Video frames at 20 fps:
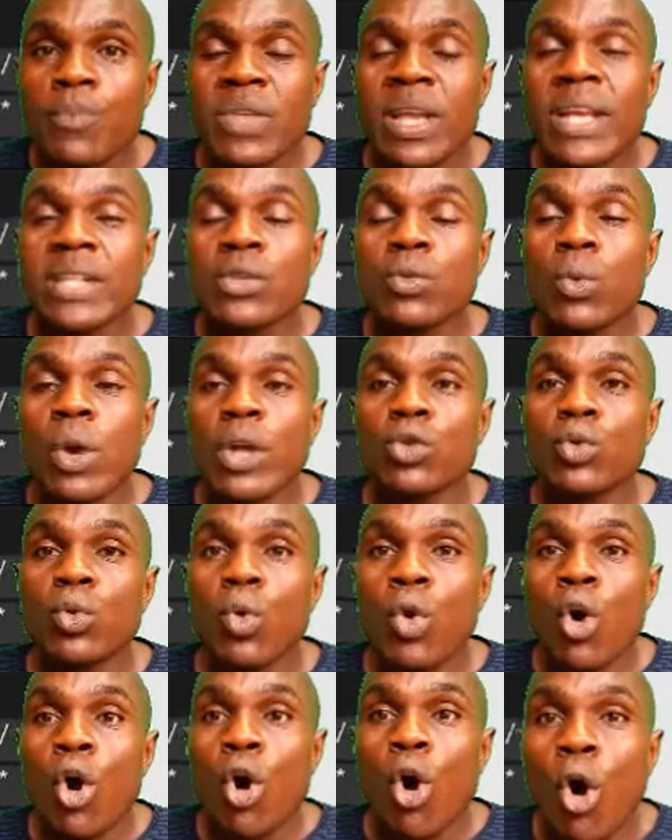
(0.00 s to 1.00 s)
it's going
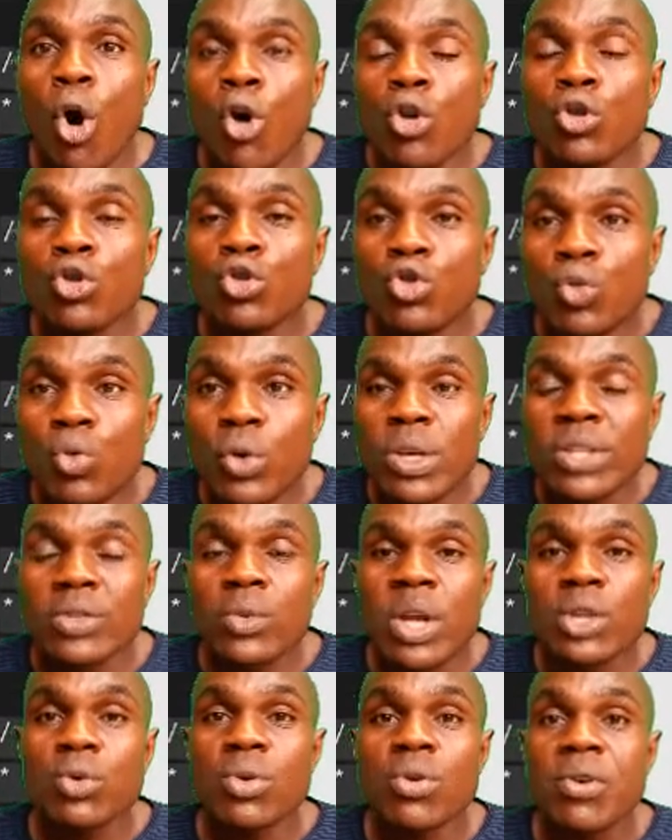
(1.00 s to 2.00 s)

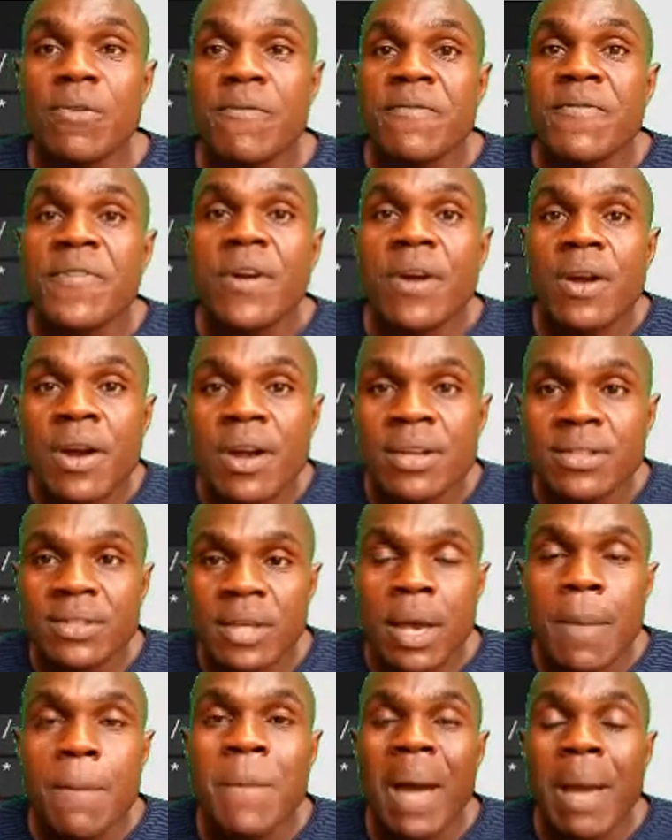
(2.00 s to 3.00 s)
to
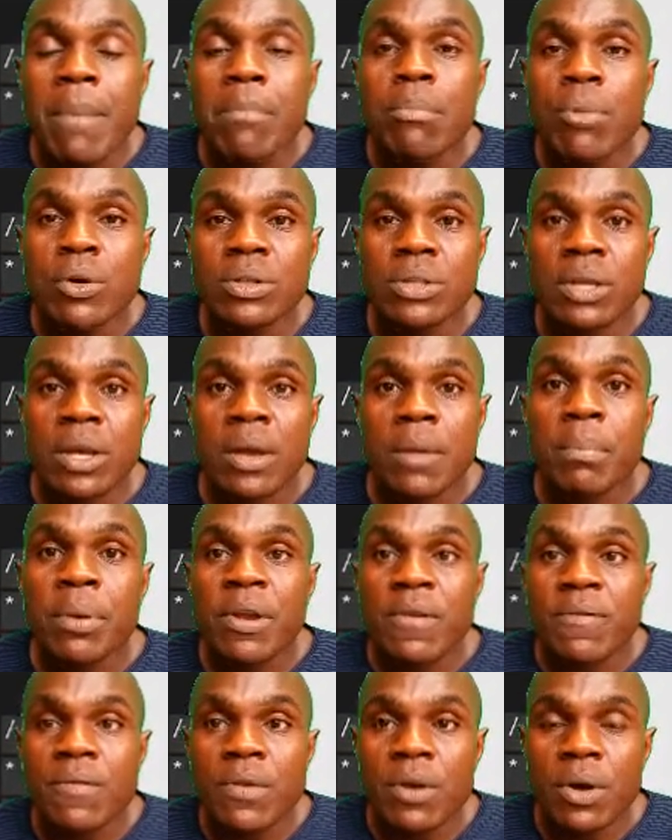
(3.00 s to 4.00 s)
reverse my most
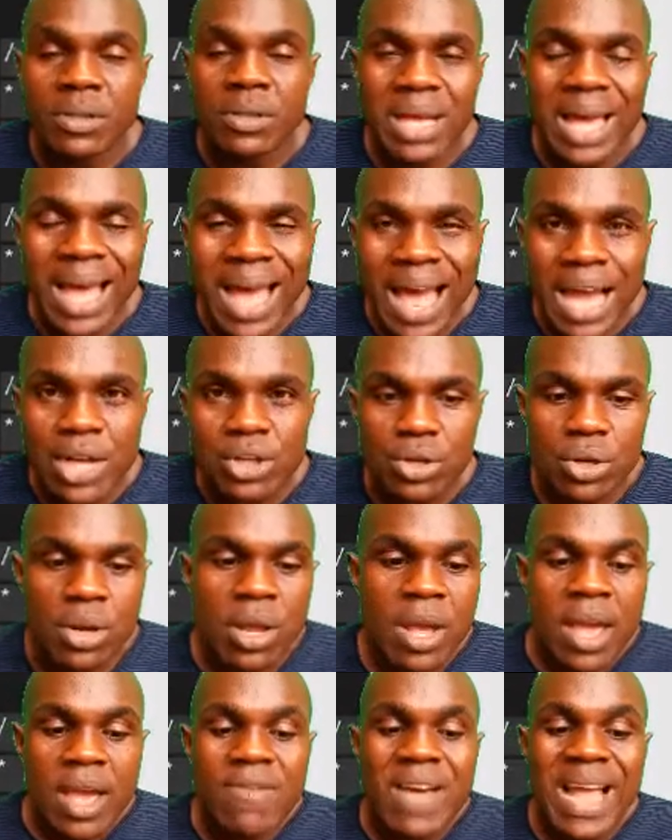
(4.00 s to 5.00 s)
previous action.
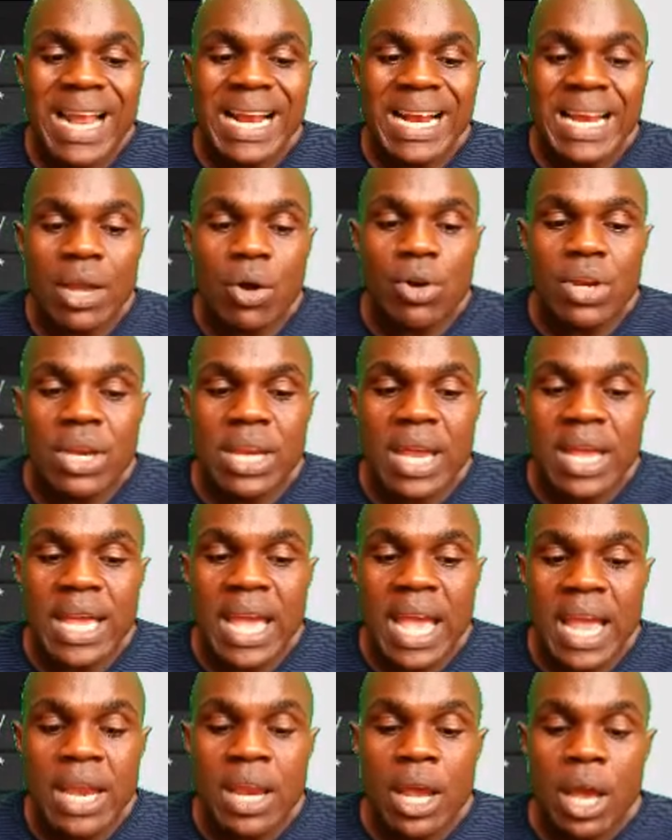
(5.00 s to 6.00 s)
If I click on it
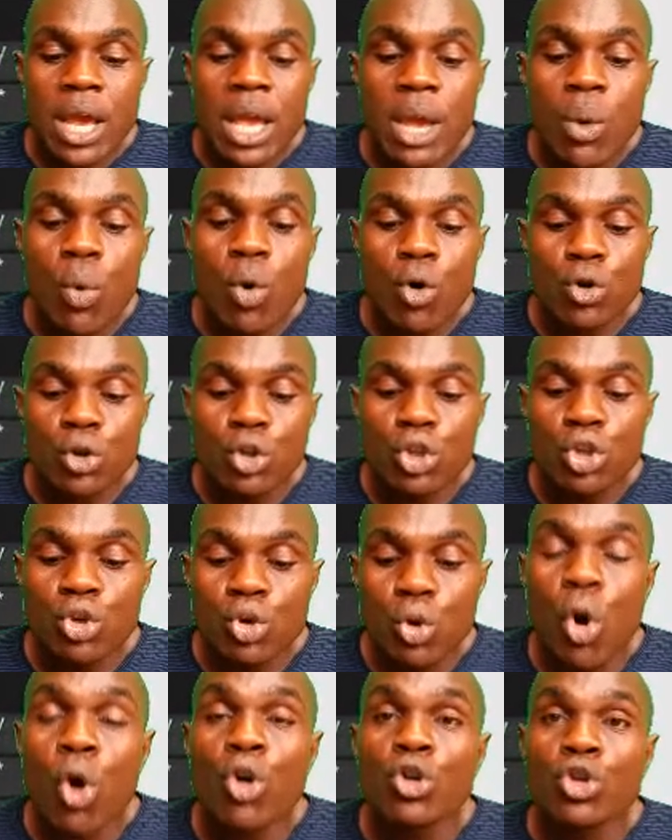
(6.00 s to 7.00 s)
again, it will
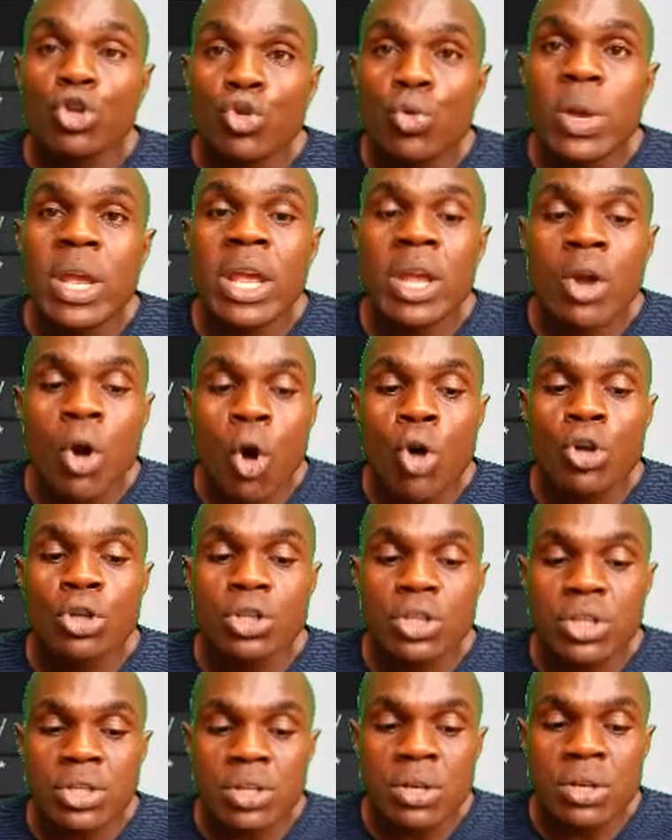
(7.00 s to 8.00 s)
continue undoing
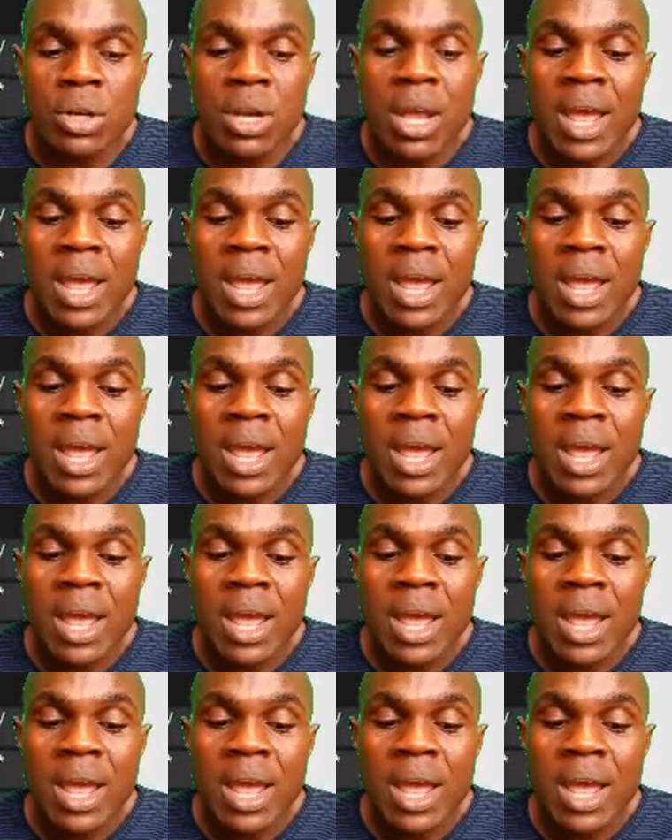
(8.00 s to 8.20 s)
until